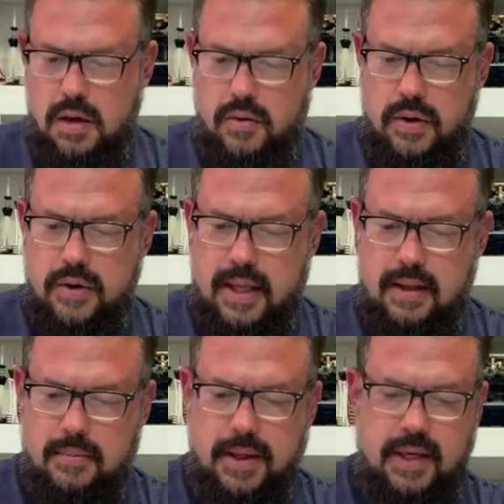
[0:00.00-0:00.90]
Where you
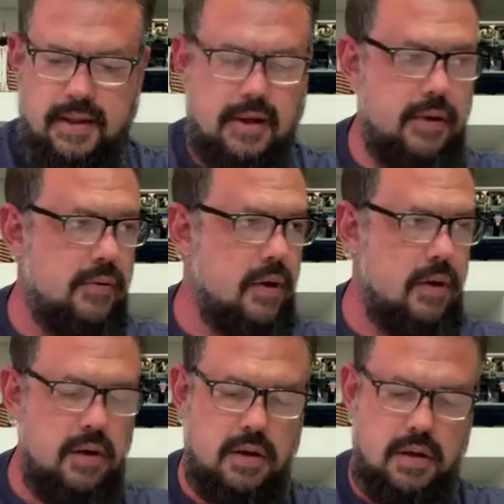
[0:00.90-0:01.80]
at, little buddy? There you
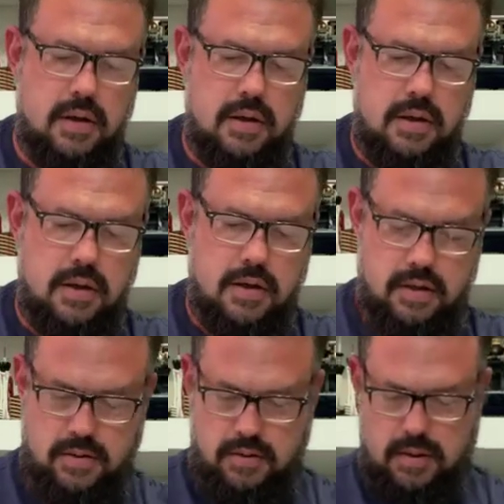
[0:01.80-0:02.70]
are.
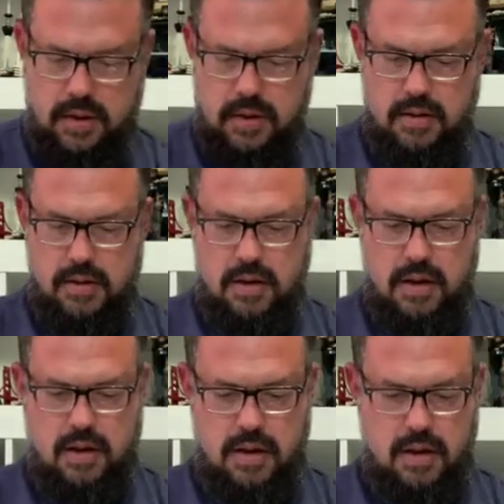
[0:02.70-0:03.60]
Okay.
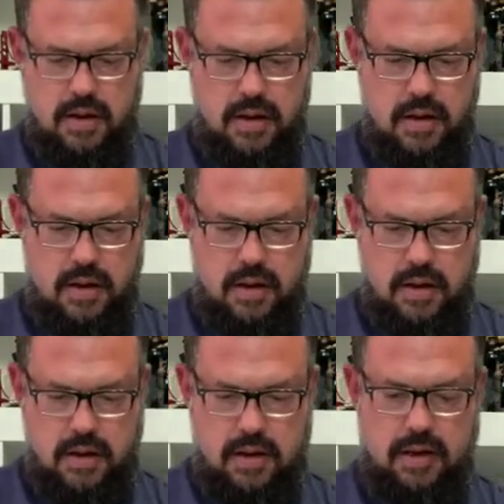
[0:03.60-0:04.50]

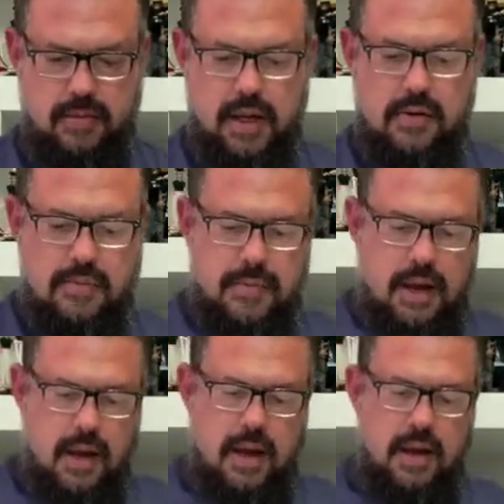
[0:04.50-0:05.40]
There we go.
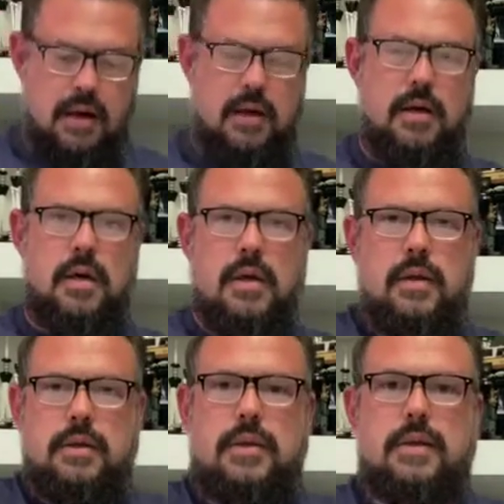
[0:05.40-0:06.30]

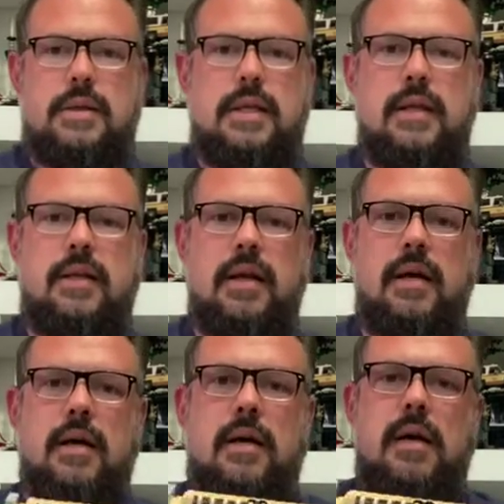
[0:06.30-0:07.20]
So you can see the